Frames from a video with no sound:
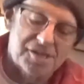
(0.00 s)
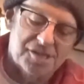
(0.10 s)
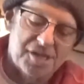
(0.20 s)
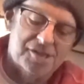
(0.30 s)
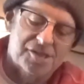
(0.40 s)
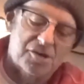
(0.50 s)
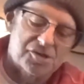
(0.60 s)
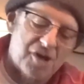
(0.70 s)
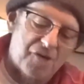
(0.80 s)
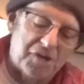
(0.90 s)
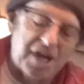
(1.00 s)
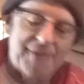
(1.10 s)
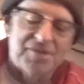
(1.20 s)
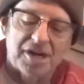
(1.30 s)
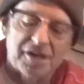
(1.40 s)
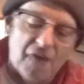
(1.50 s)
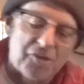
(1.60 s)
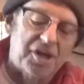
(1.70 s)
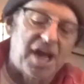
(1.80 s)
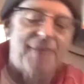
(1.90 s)
it's it's there's another game and then
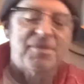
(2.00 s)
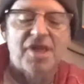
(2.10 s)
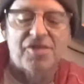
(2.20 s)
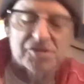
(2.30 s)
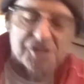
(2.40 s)
another game and then